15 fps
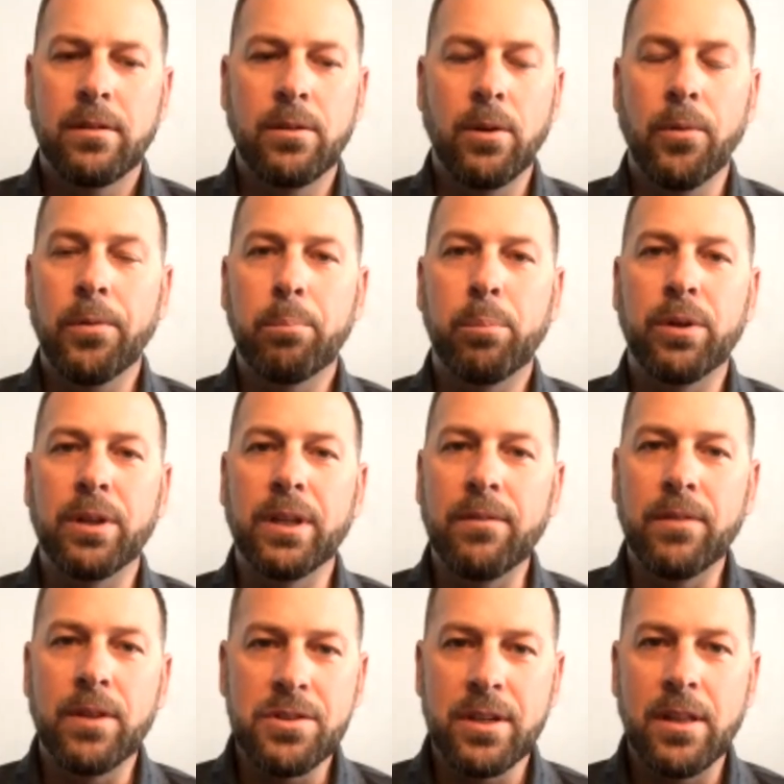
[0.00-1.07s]
Don't believe
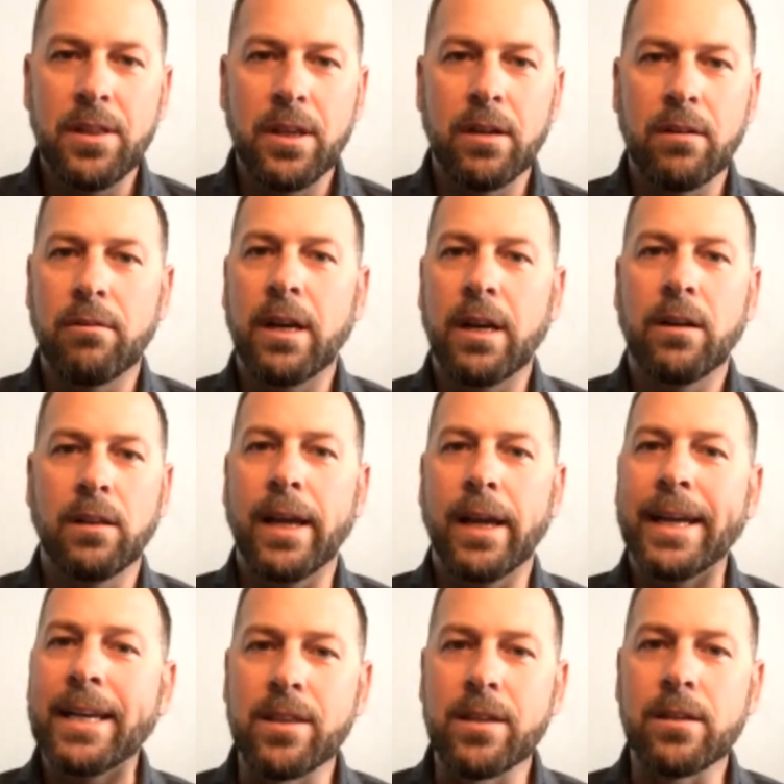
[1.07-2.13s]
there's anything around
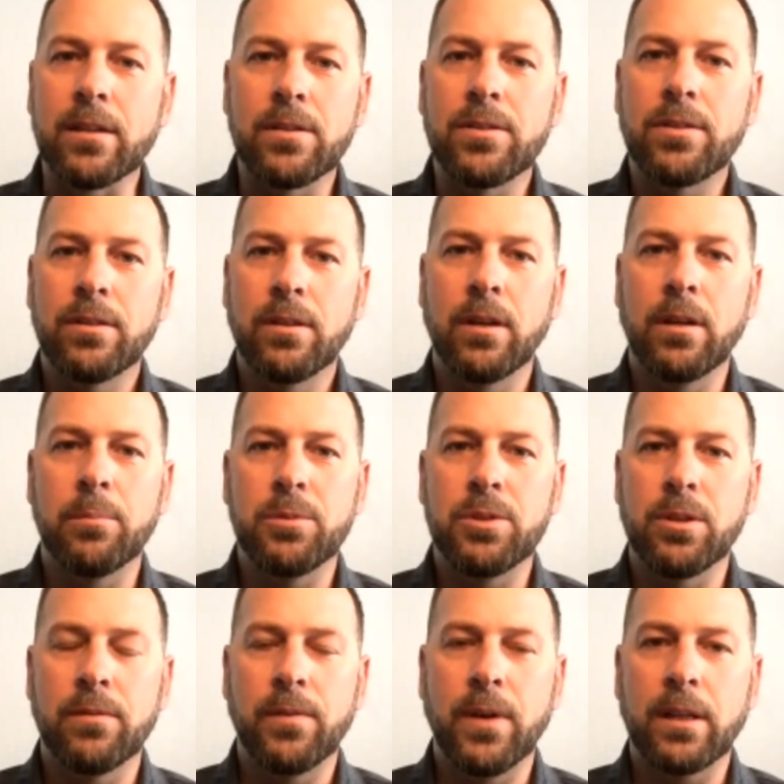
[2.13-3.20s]
like this.
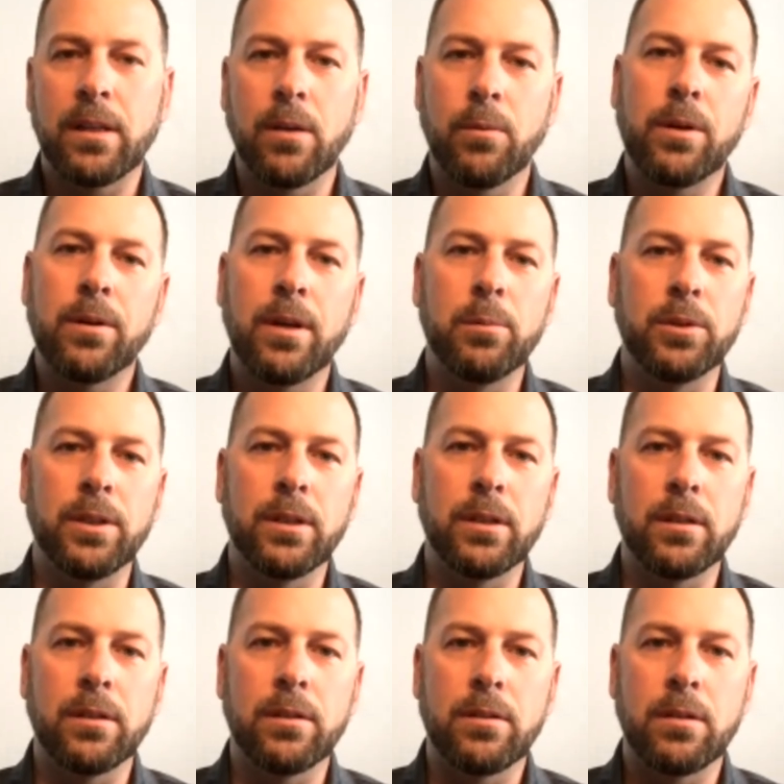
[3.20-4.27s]
So the fact that we were able
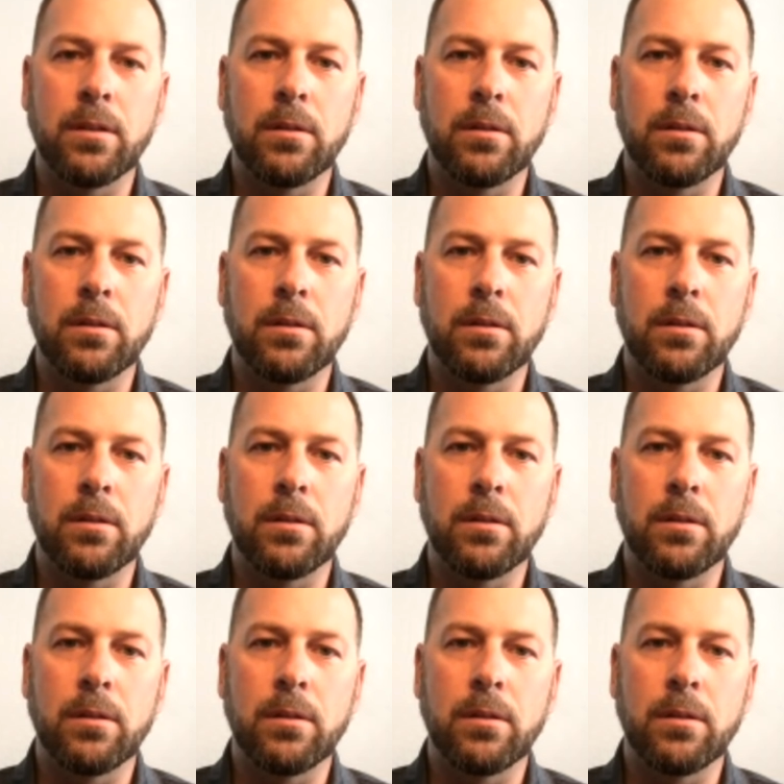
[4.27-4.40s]
to